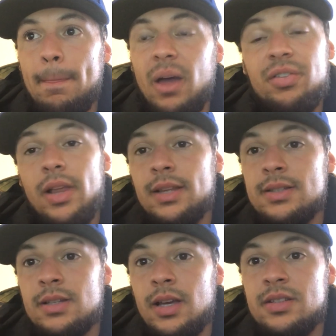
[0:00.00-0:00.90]
feel like
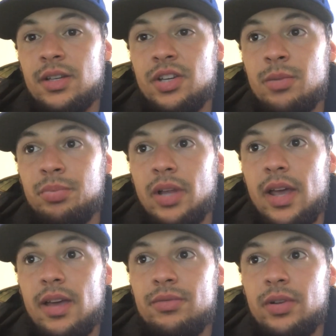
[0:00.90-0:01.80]
that's a good
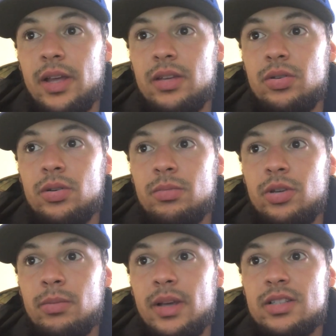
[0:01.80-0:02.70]
play. I feel like you
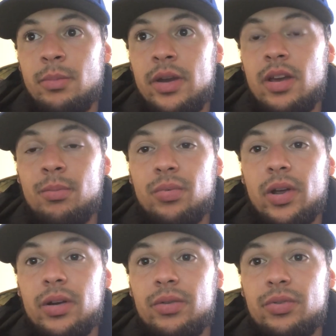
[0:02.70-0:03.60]
could make some money on
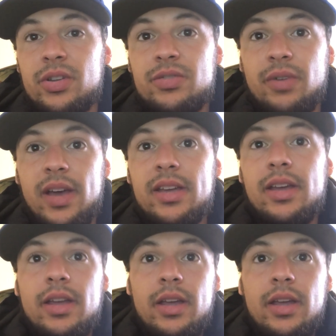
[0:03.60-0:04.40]
Moreno for this fight.